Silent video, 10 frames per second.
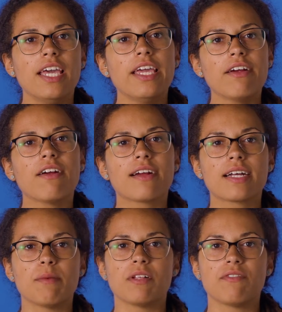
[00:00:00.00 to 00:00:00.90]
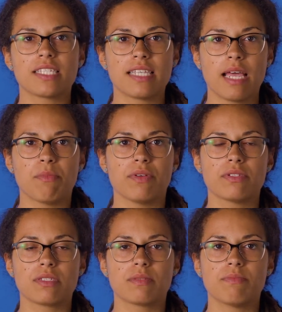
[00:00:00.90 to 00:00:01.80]
Here are a couple of
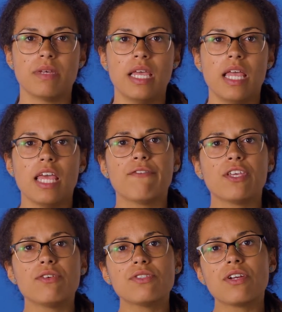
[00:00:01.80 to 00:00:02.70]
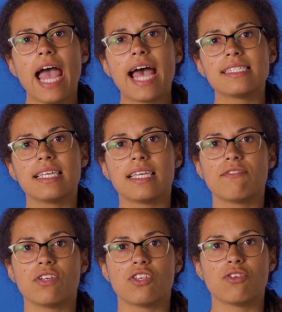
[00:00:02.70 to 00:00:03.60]
examples. If a user hasn't
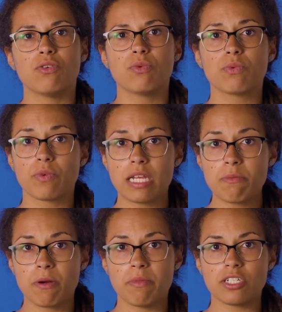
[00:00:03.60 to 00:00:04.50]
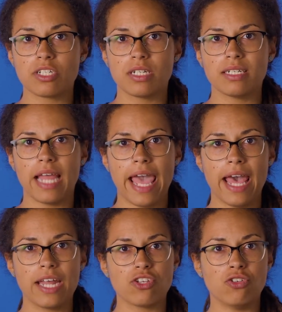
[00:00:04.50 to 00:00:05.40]
given you read permission
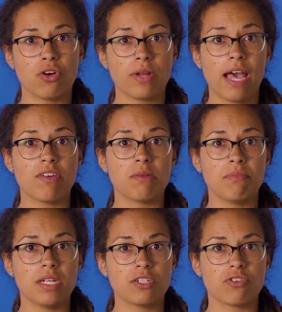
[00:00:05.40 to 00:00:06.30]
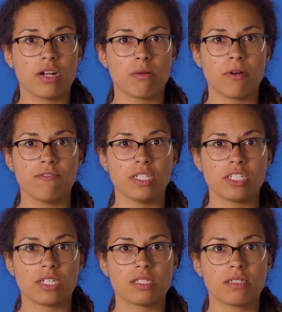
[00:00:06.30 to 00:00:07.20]
and you don't have administrator
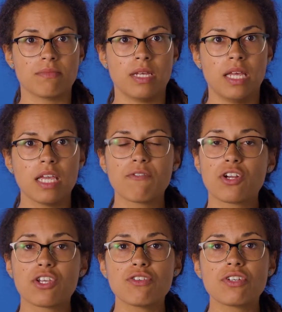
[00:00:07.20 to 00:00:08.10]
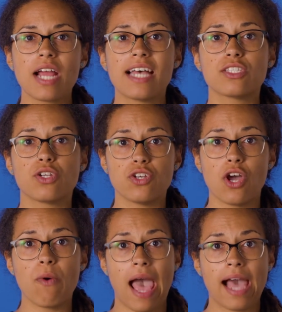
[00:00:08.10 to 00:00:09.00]
privileges, if your user has
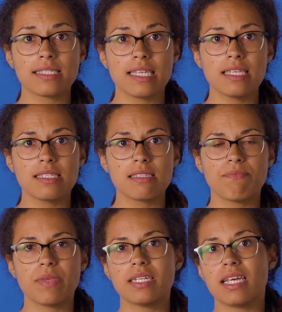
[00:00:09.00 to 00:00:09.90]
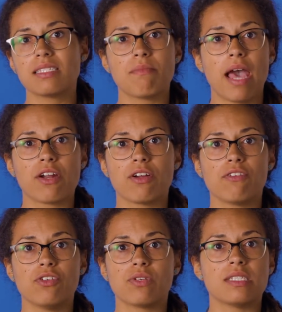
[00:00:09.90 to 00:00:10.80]
no access, it doesn't matter
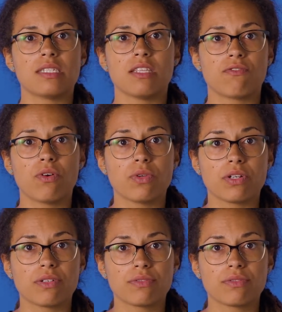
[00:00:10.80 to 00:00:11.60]
if you can see the folder.